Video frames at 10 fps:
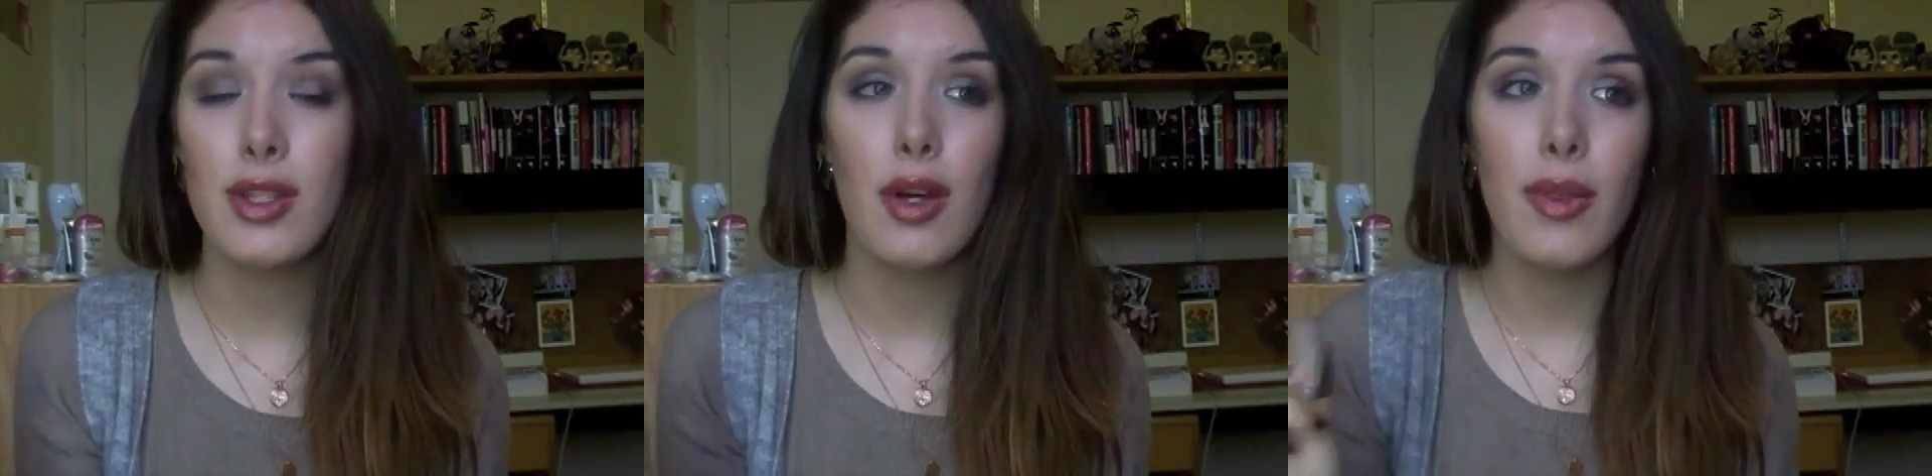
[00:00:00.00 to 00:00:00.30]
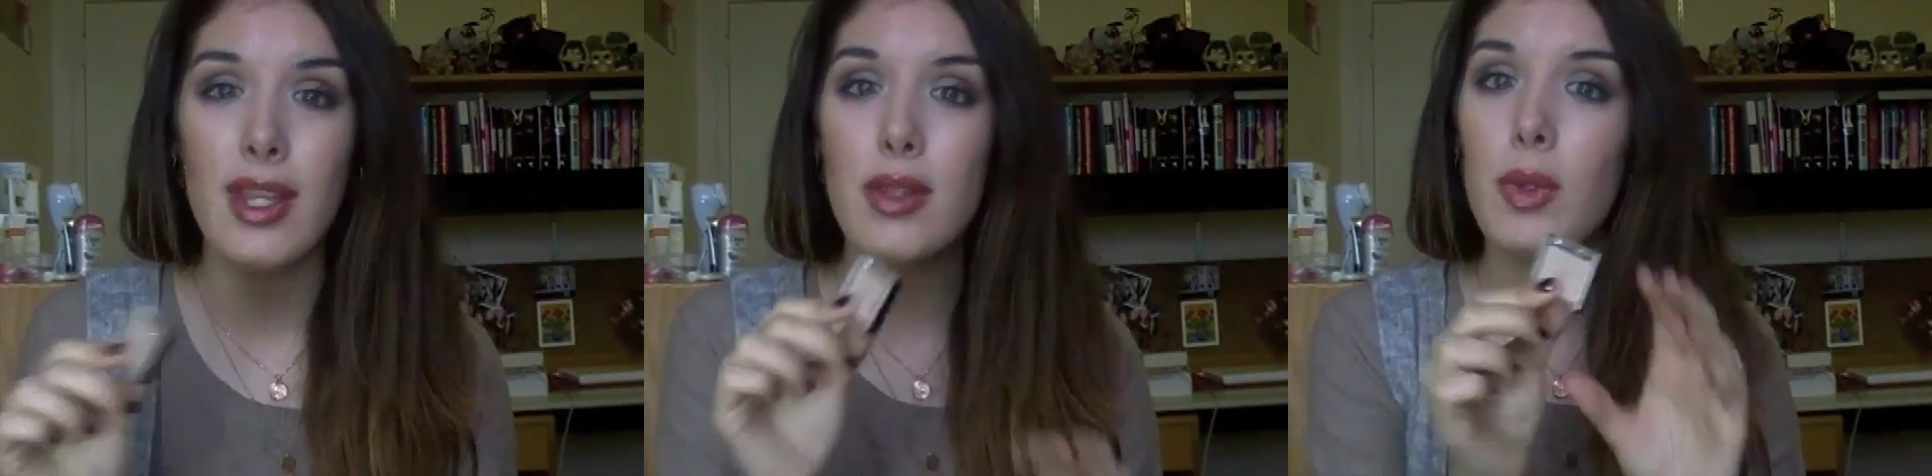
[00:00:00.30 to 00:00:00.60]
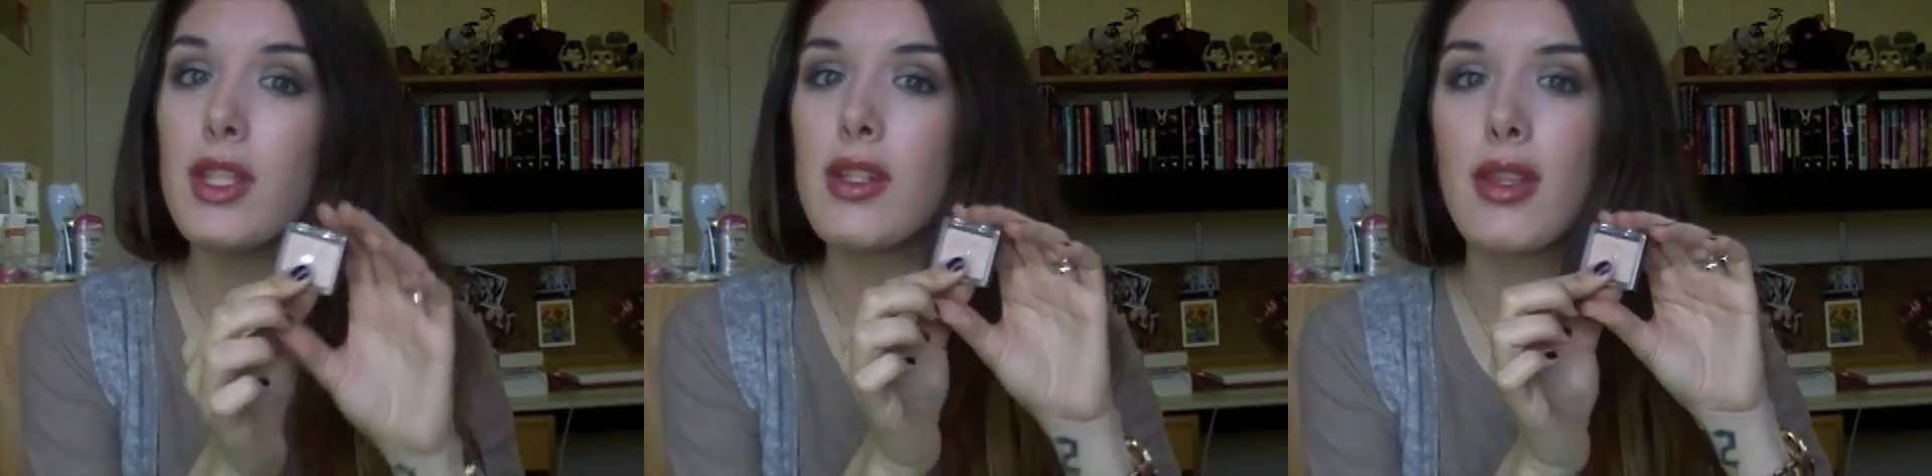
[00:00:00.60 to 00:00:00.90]
so this
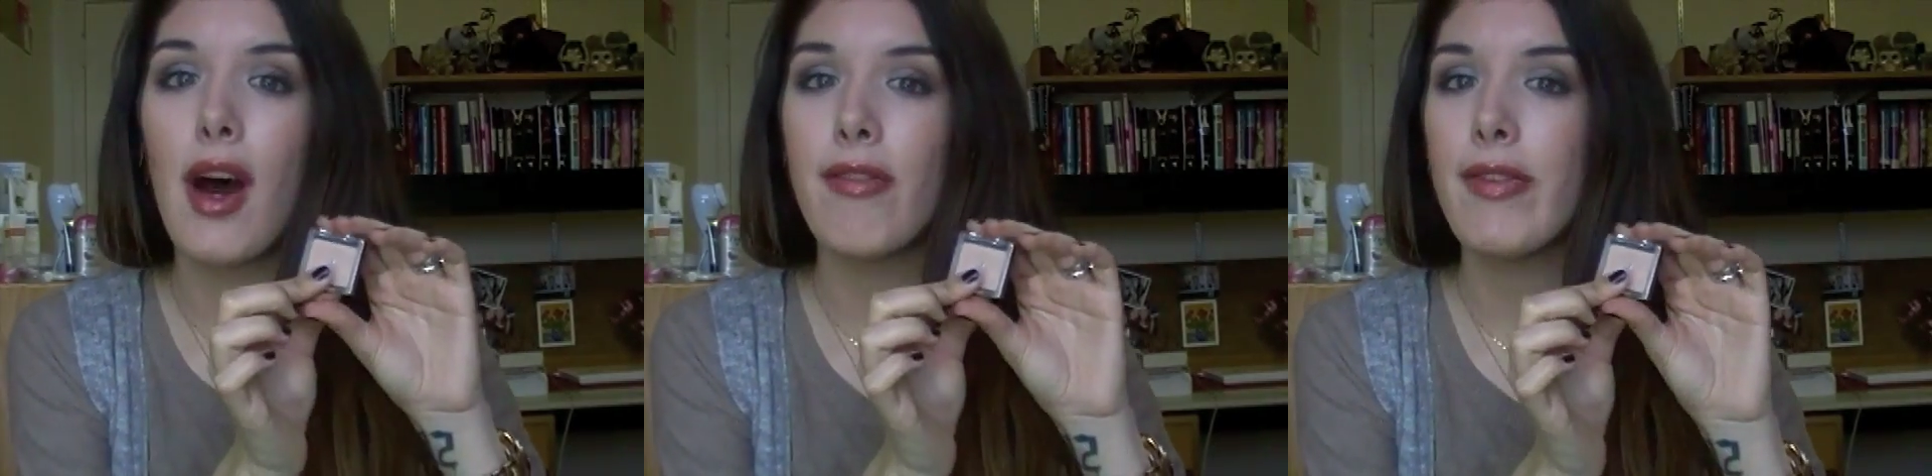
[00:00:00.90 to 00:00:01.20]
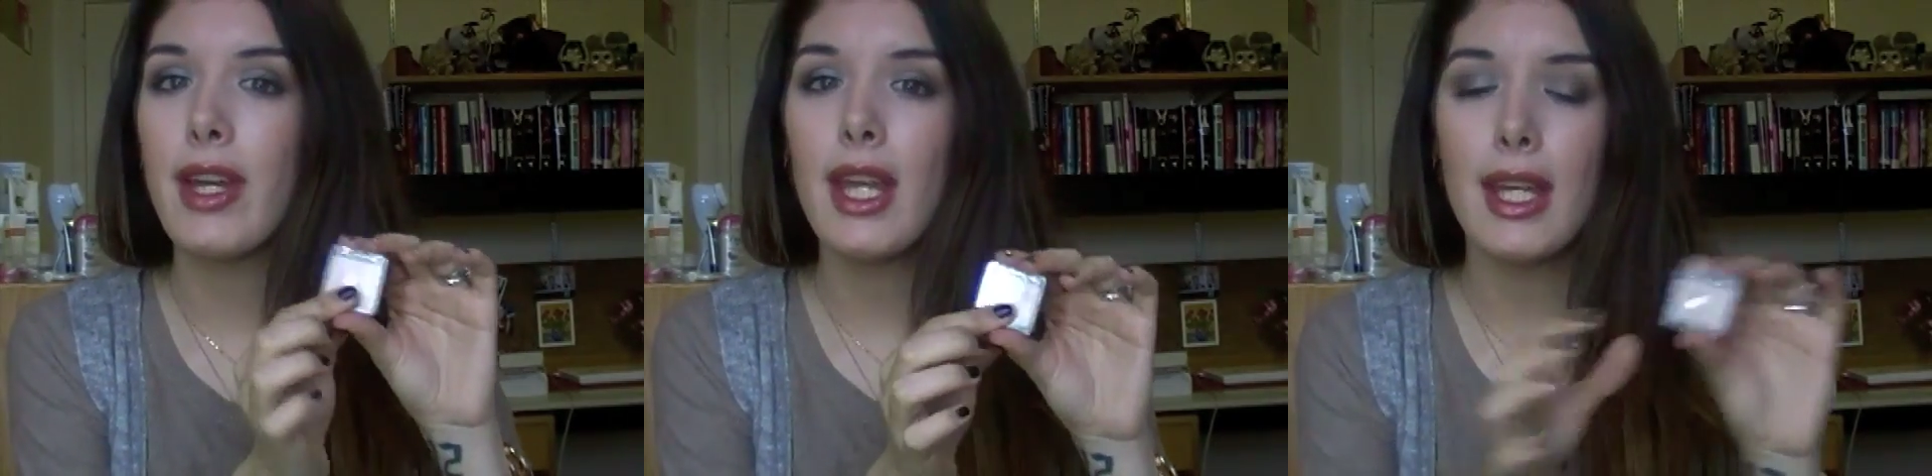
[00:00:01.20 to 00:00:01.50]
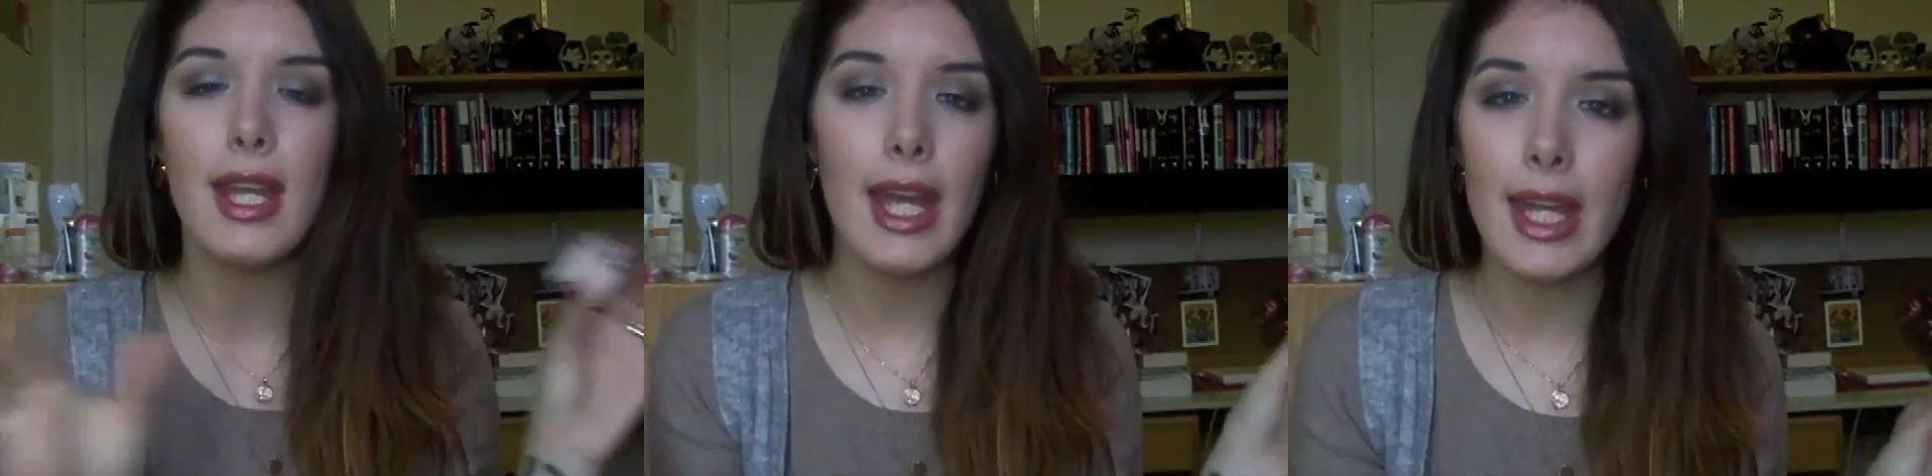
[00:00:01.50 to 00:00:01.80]
one does not fit
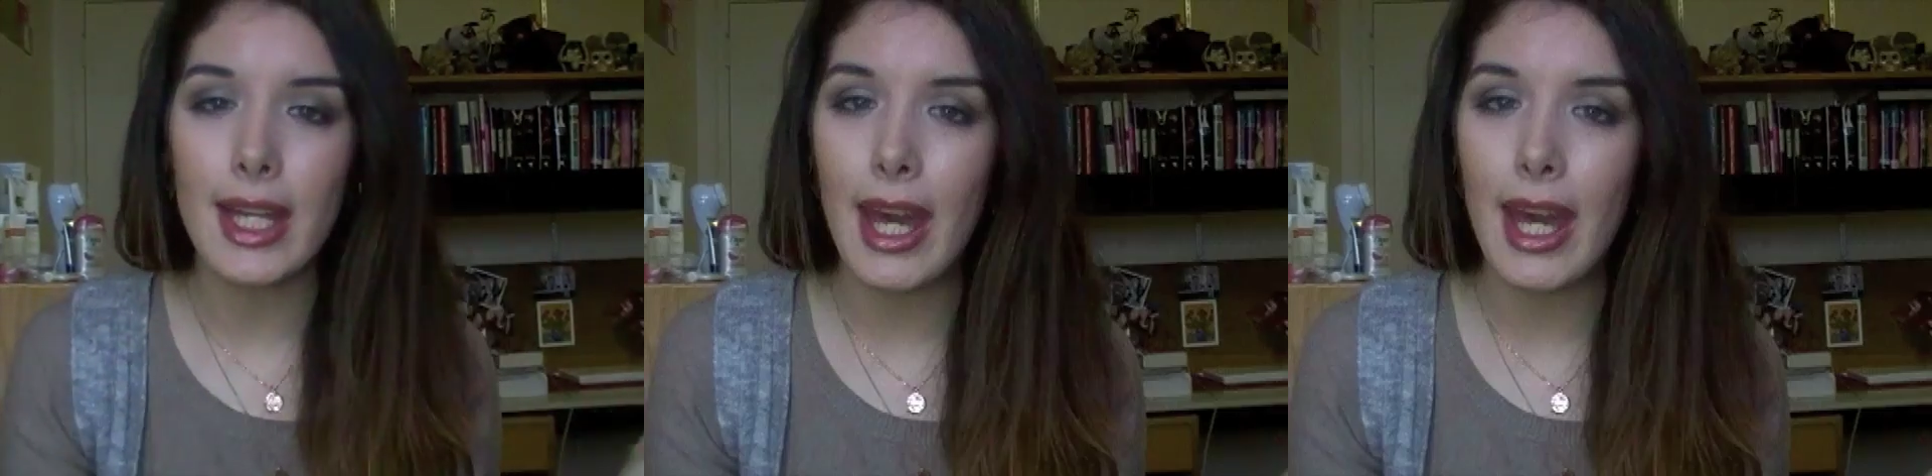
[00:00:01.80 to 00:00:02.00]
in any